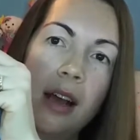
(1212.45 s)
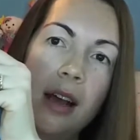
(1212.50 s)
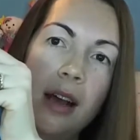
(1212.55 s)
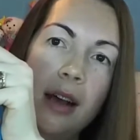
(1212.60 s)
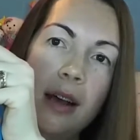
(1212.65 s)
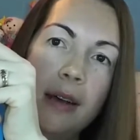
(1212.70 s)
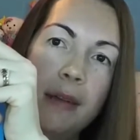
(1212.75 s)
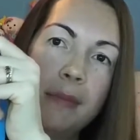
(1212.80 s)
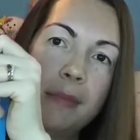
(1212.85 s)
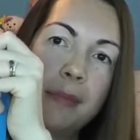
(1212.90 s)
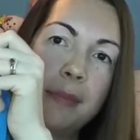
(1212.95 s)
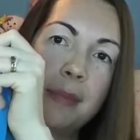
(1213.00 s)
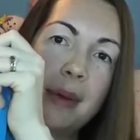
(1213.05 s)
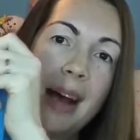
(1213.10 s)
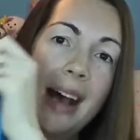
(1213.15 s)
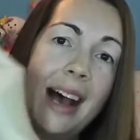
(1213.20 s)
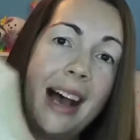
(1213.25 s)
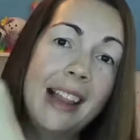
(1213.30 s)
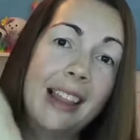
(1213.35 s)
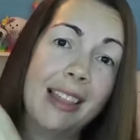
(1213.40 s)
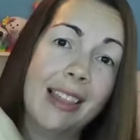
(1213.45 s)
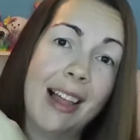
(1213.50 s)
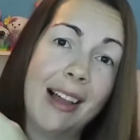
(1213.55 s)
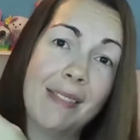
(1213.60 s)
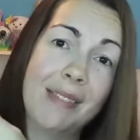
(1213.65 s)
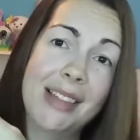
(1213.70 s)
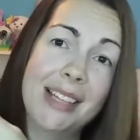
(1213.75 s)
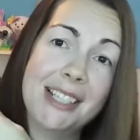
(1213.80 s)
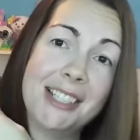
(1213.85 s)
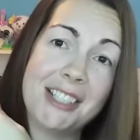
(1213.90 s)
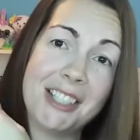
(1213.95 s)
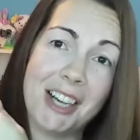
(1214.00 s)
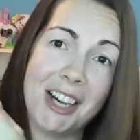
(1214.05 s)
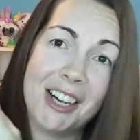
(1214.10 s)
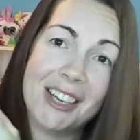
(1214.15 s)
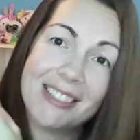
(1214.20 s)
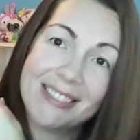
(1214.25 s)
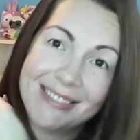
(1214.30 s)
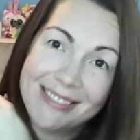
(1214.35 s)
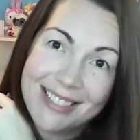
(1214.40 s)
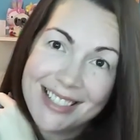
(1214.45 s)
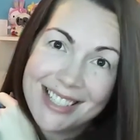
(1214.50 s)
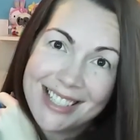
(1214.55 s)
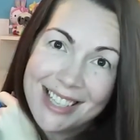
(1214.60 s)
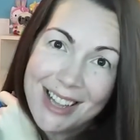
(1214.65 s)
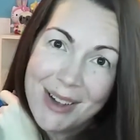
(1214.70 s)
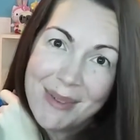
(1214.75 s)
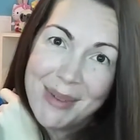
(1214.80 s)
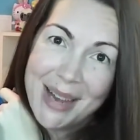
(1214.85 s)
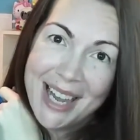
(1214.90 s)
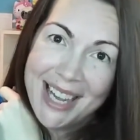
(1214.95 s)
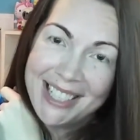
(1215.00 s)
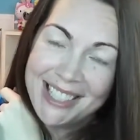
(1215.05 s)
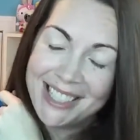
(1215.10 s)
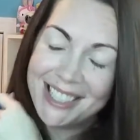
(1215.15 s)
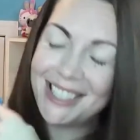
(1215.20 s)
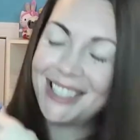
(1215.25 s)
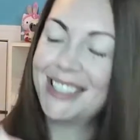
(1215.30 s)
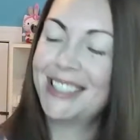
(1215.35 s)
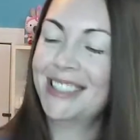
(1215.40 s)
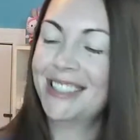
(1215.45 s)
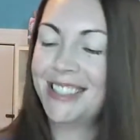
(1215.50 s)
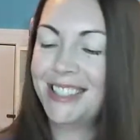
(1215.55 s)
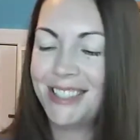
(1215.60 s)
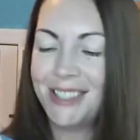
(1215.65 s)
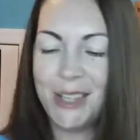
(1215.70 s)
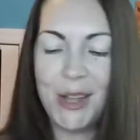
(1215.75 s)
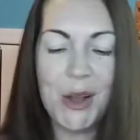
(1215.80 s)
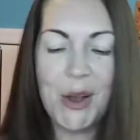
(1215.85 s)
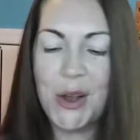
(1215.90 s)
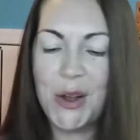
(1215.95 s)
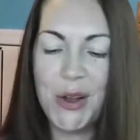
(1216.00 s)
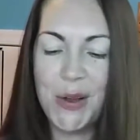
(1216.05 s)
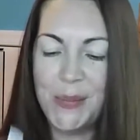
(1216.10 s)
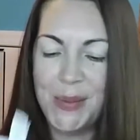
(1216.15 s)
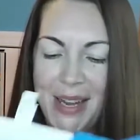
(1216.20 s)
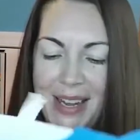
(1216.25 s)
But I love this shirt so much, so